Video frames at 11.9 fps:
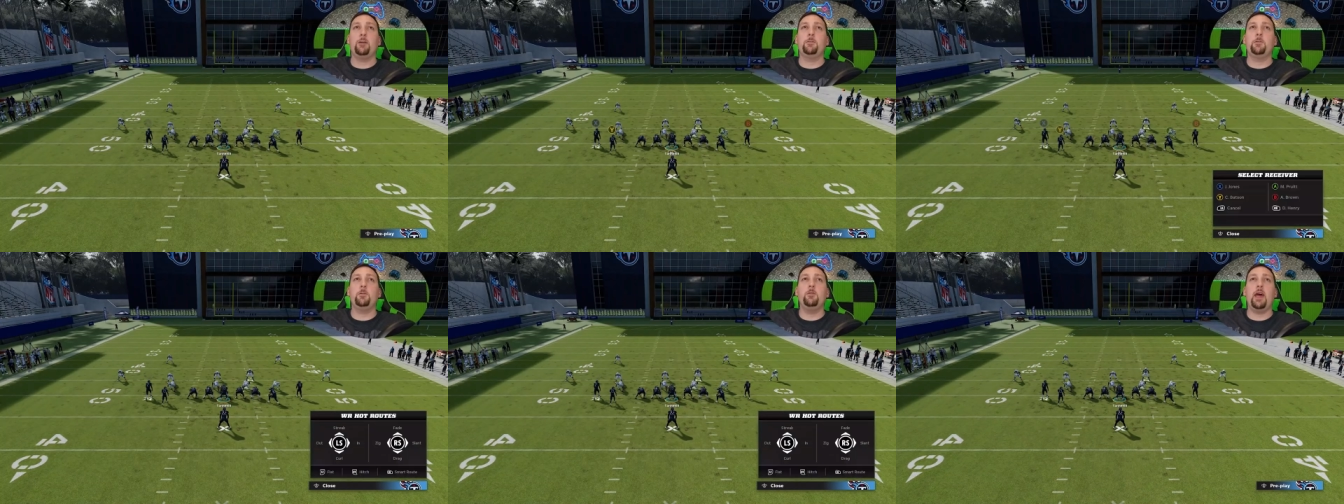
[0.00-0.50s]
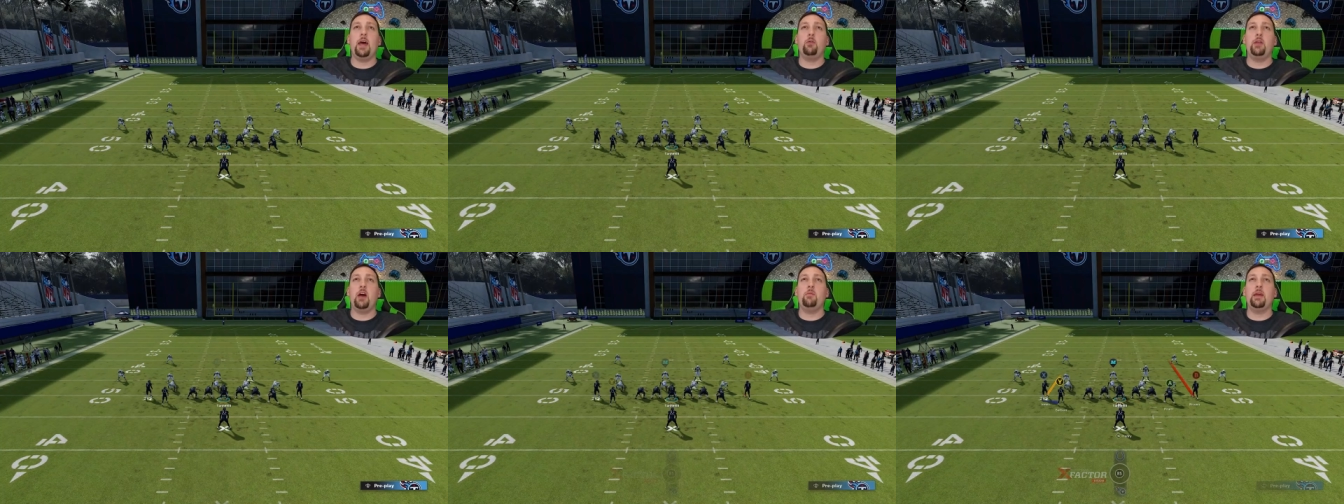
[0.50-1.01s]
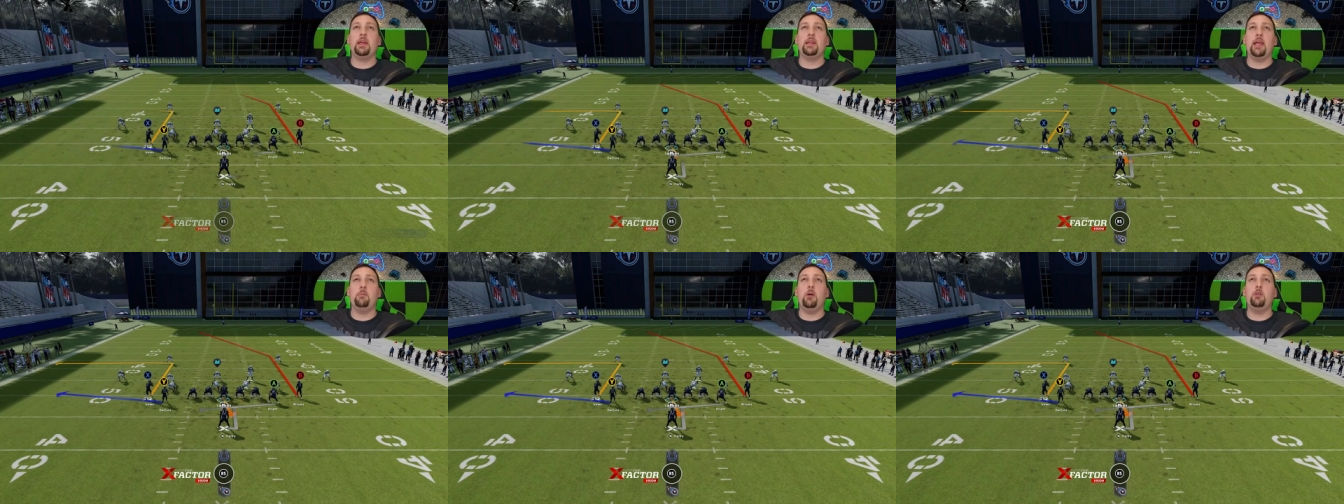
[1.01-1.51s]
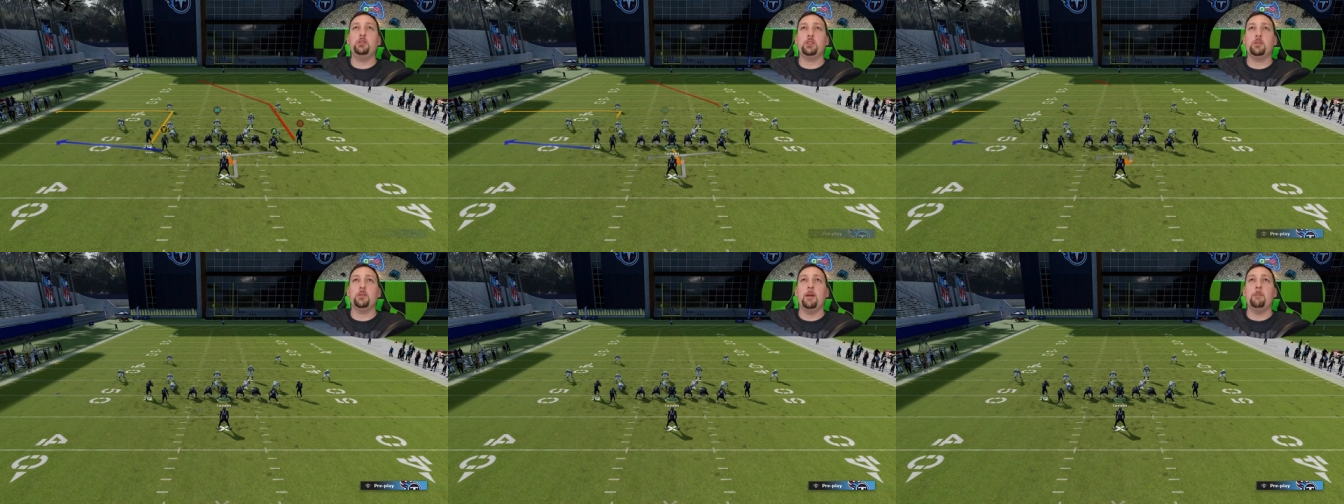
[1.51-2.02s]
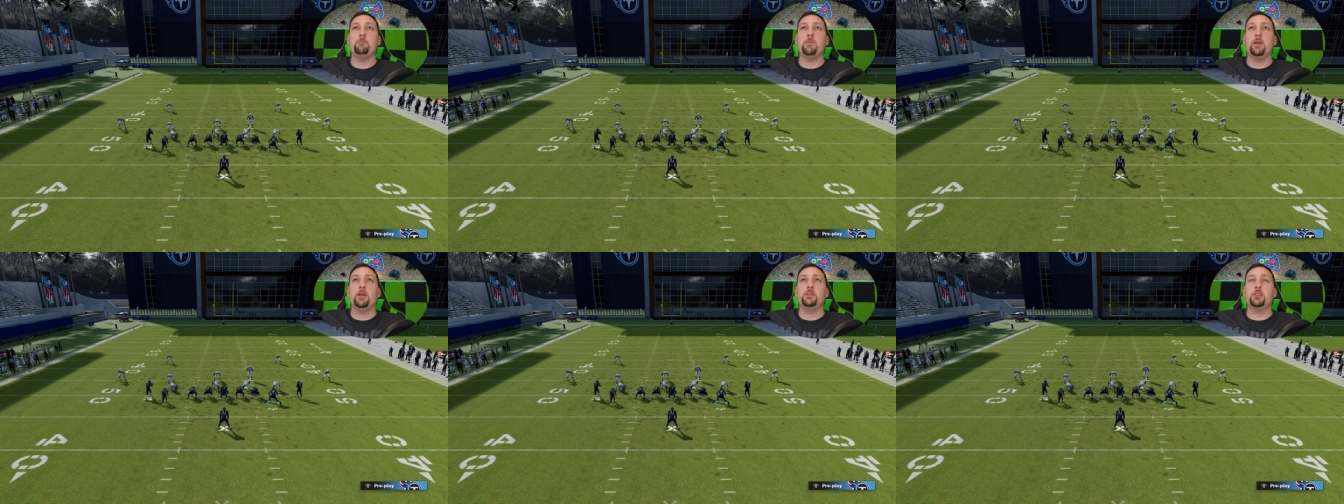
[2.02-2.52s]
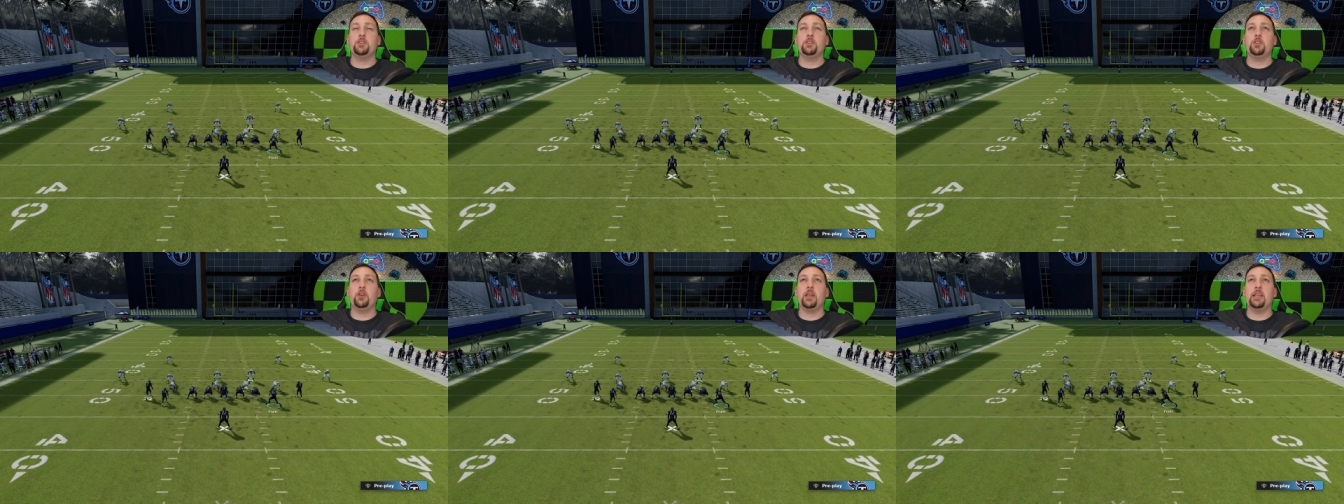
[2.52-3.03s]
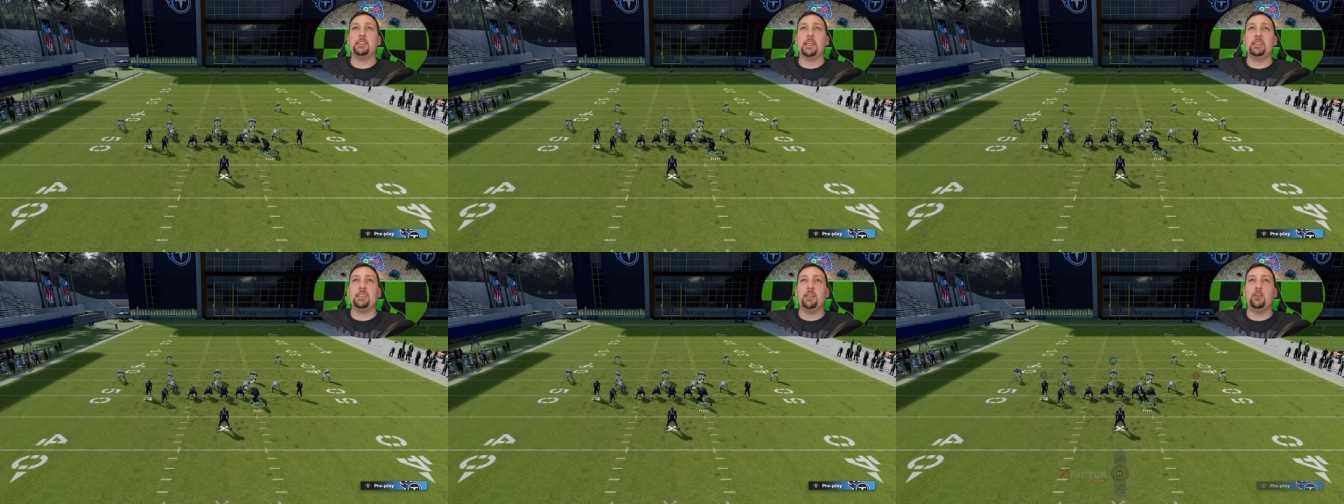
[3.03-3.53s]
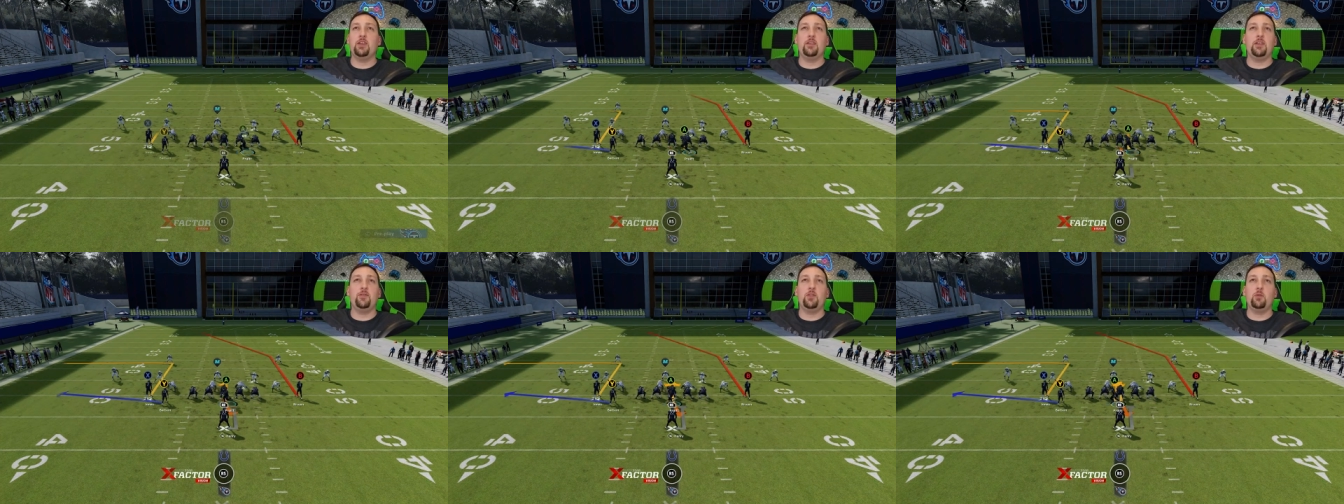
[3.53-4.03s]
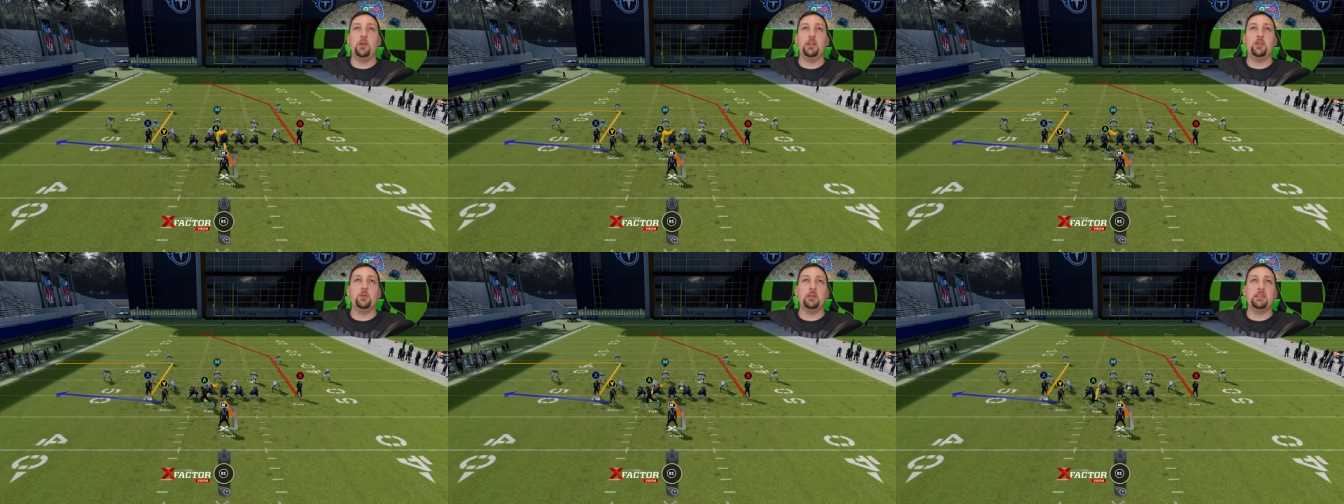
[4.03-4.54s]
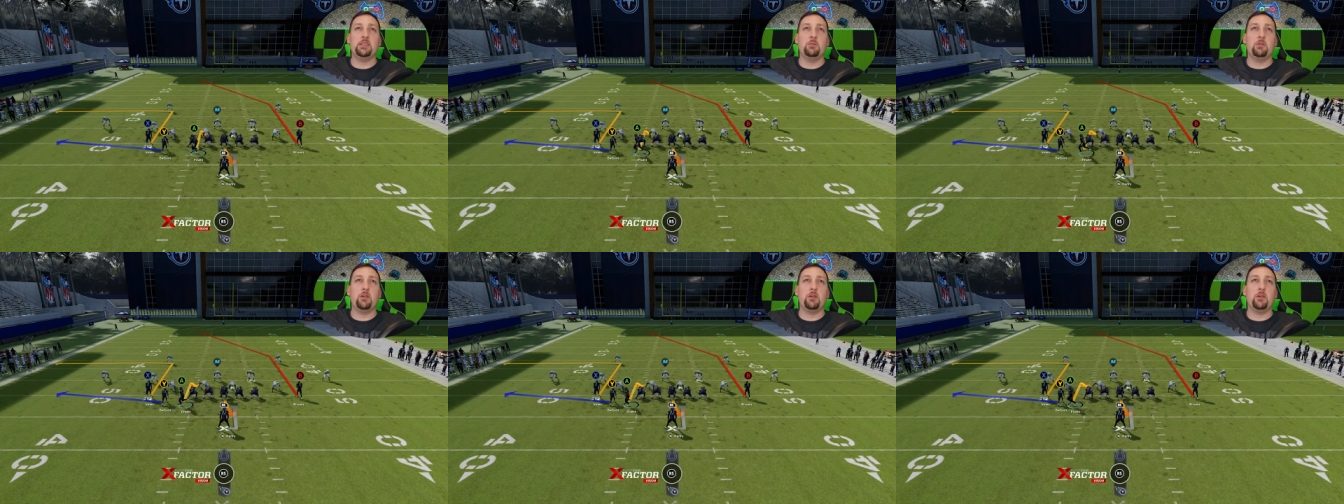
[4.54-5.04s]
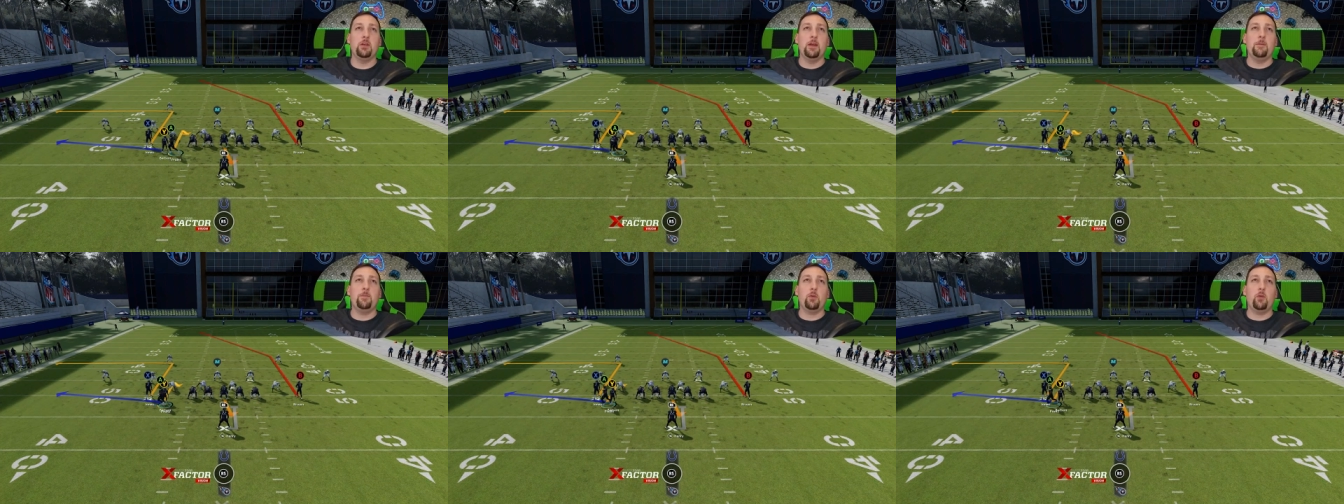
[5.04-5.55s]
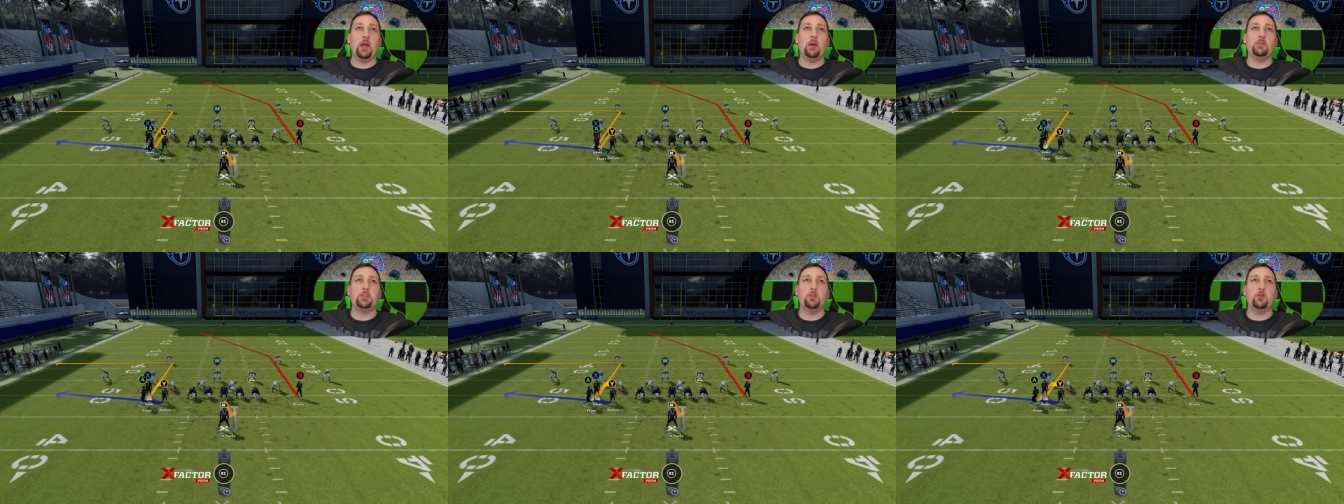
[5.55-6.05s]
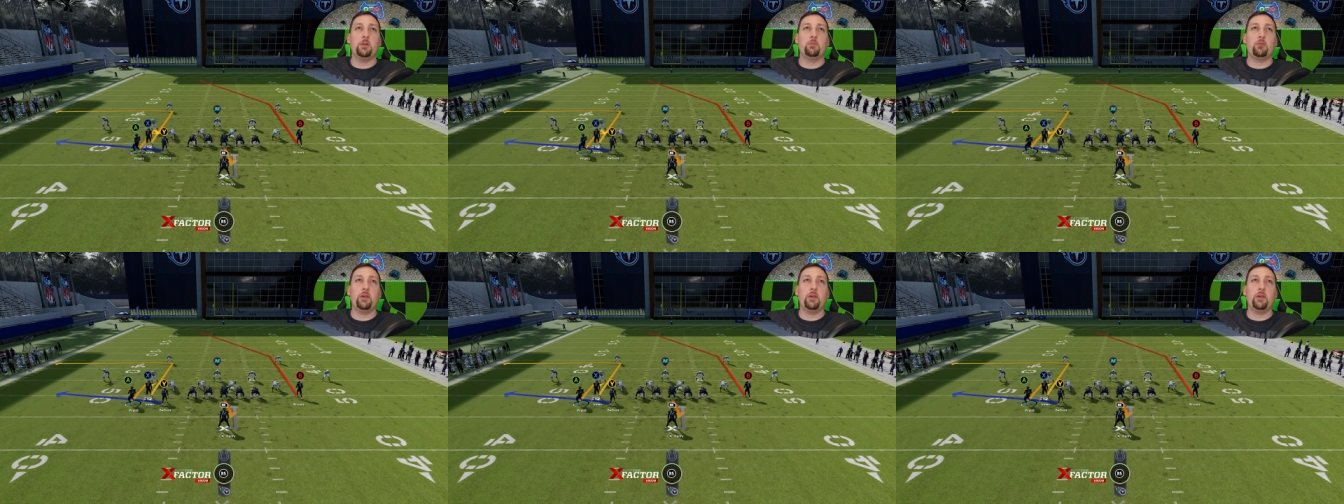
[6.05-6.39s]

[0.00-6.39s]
I'll do that without making that motion, just to show you guys. And like I said, you can, if you want to do it similar to what I was doing